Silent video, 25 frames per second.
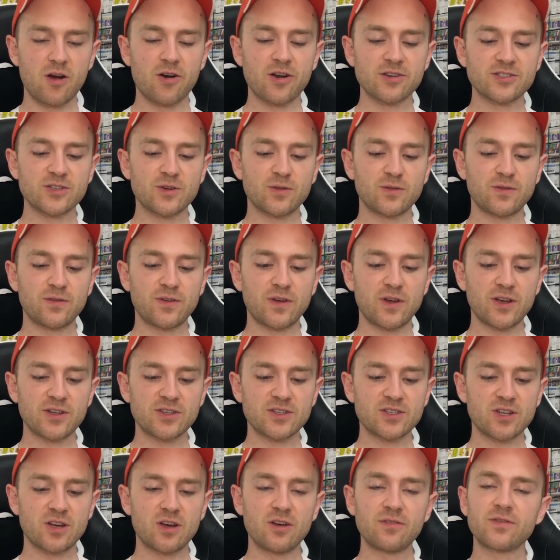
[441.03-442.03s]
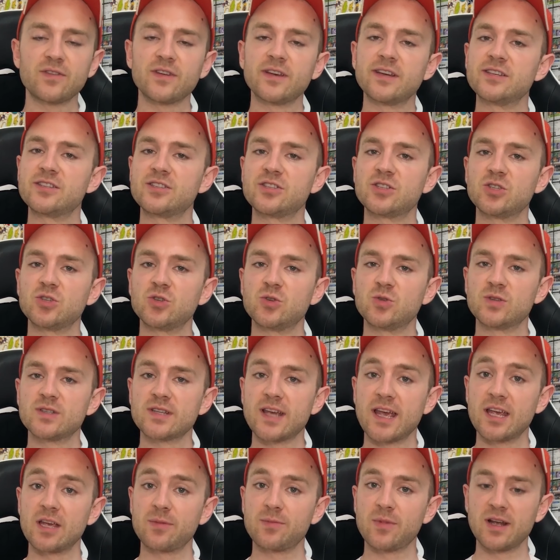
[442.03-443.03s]
Alright, so first off is to
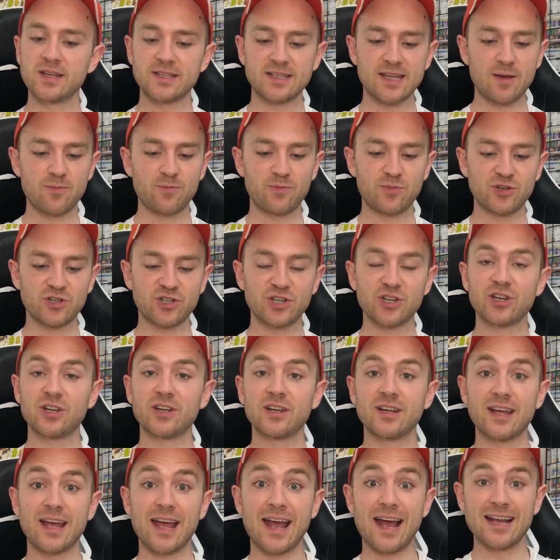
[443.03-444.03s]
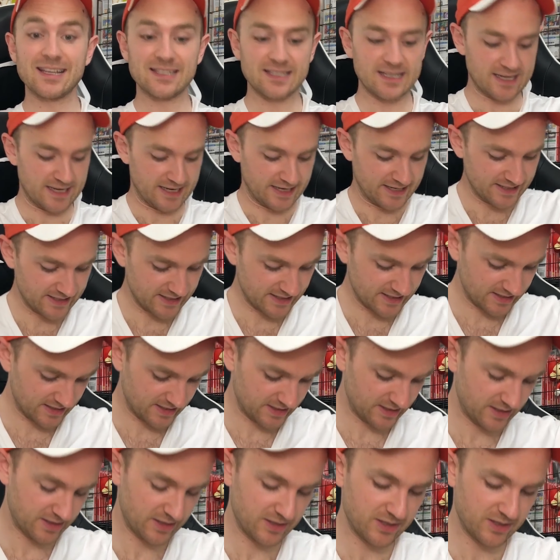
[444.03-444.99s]
take my temperature as it is.